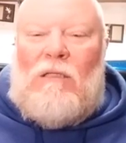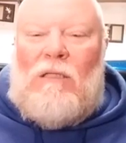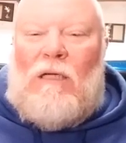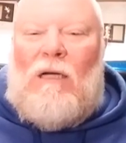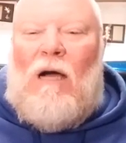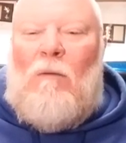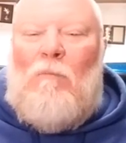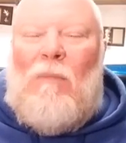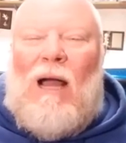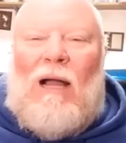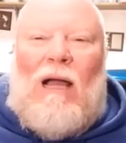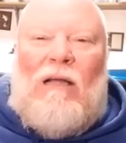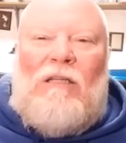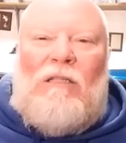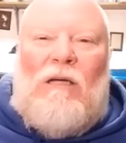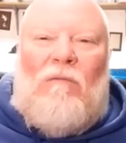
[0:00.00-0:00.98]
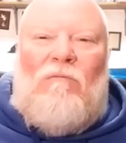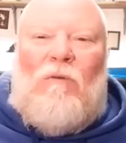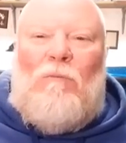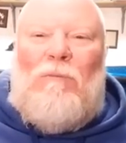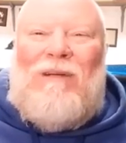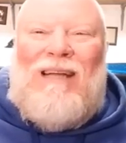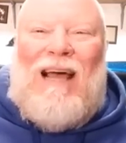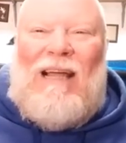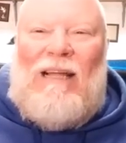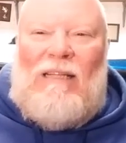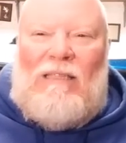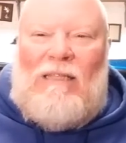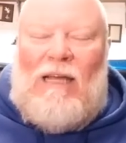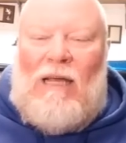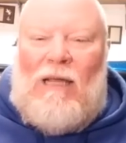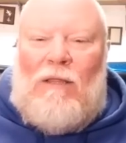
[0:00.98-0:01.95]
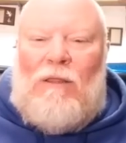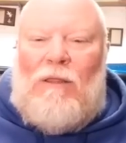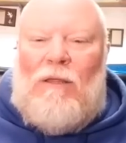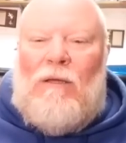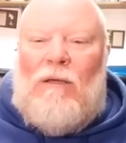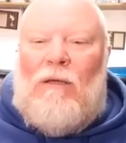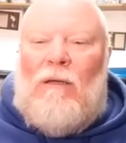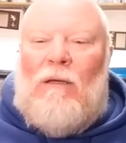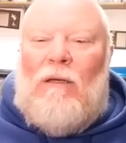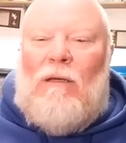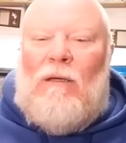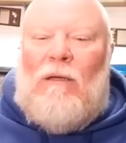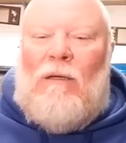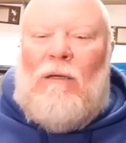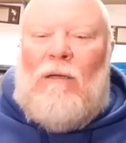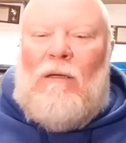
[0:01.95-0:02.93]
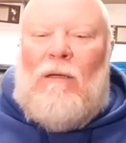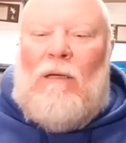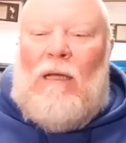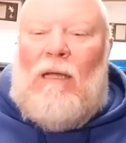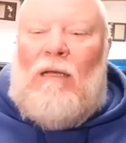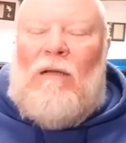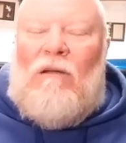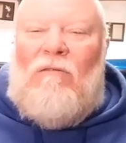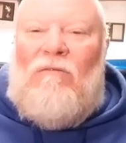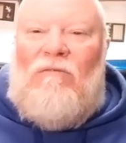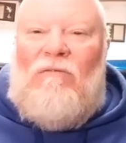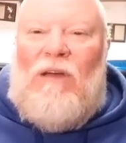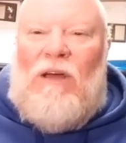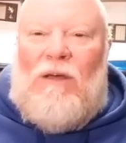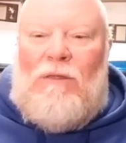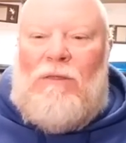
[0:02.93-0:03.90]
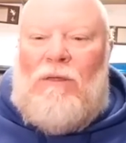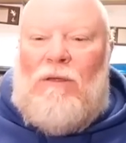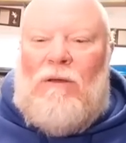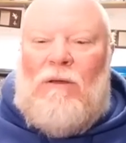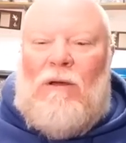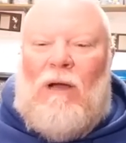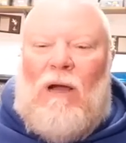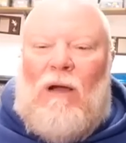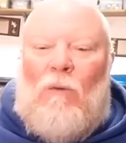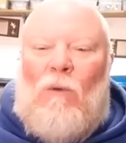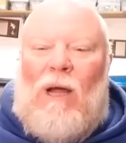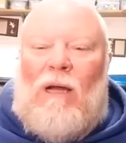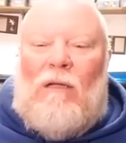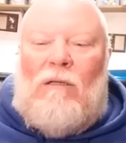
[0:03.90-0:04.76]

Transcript: a comeback. I jumped from 19th into 5th. I weighed a